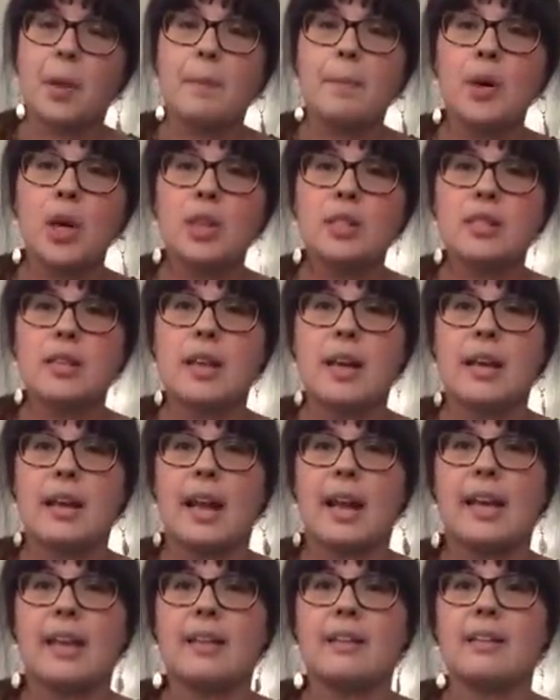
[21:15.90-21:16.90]
books, and
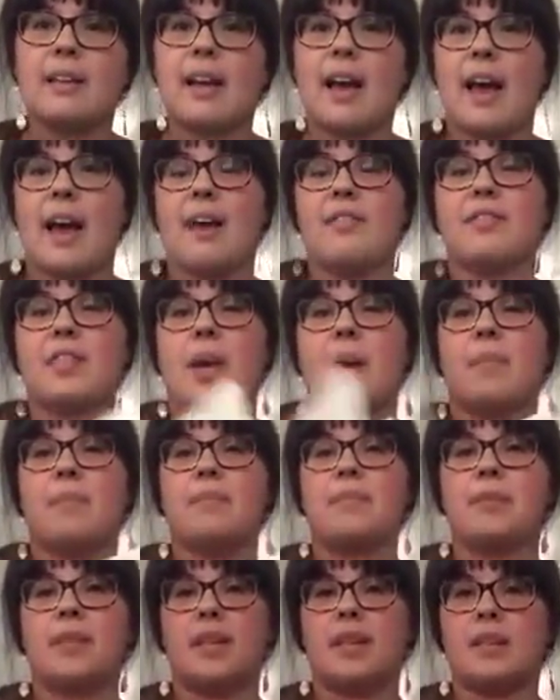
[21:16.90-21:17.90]
I have
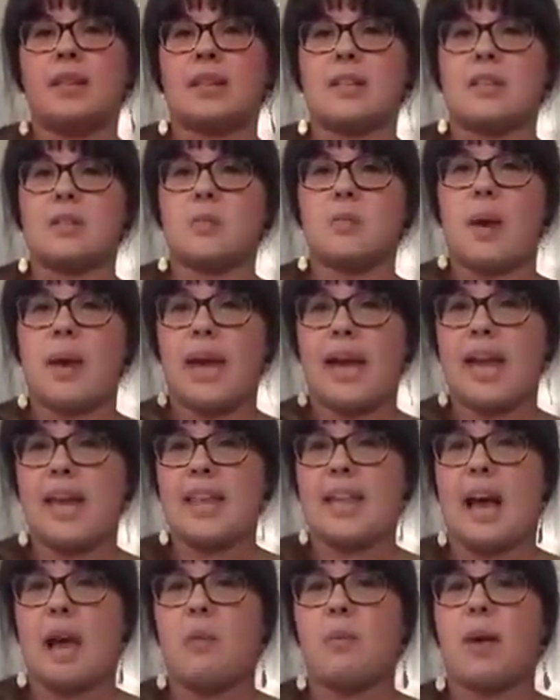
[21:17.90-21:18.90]
them in this way.
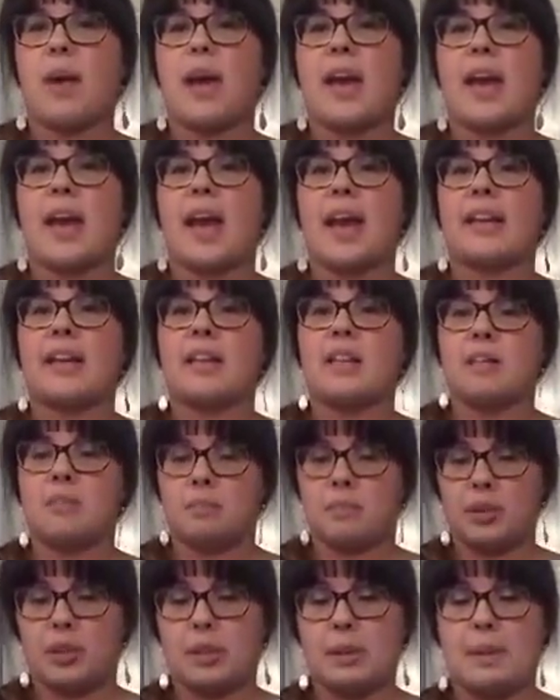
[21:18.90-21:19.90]
That way I can
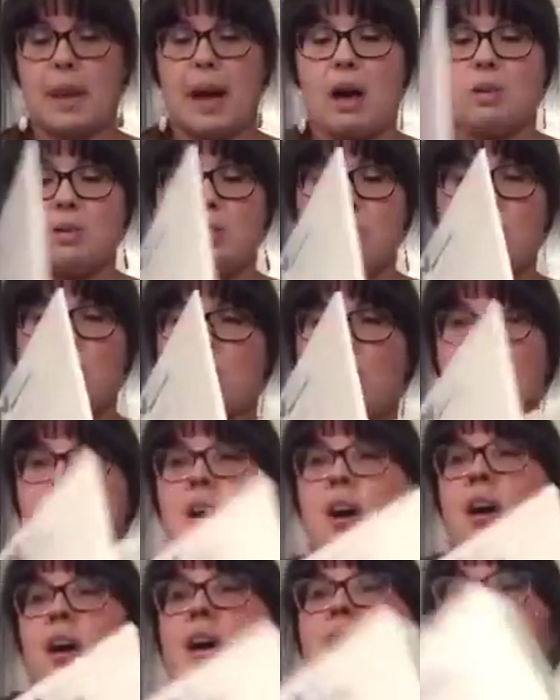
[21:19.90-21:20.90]
put them out
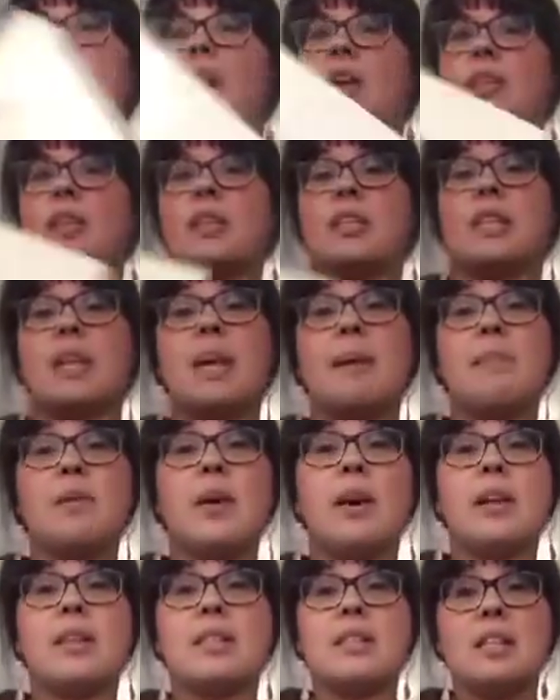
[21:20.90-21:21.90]
on the table,
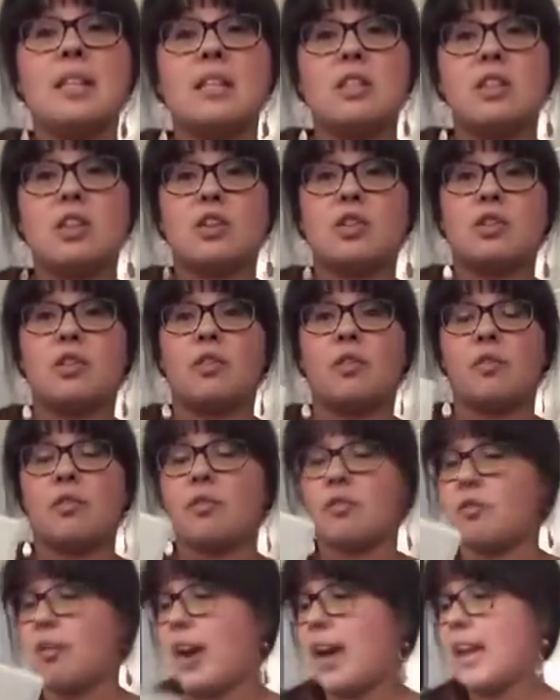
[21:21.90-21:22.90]
and it's easier to
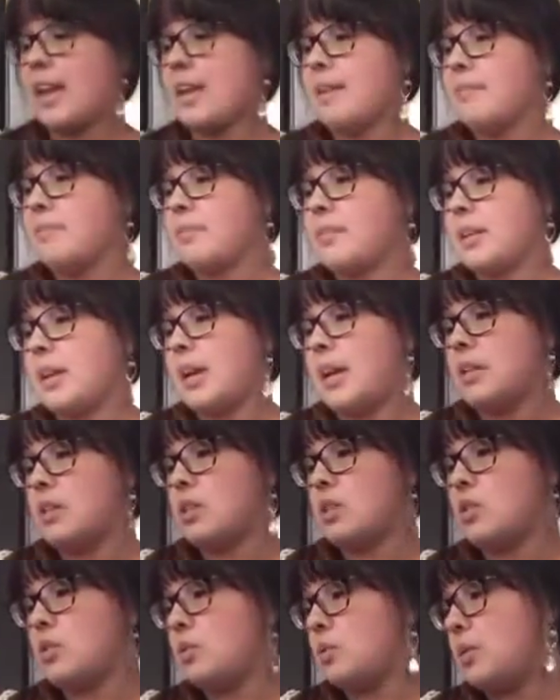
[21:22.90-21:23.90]
write and
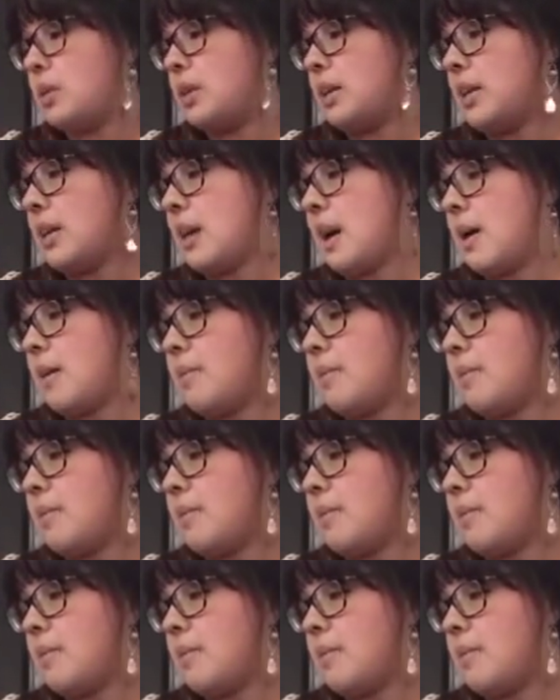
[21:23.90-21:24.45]
to do the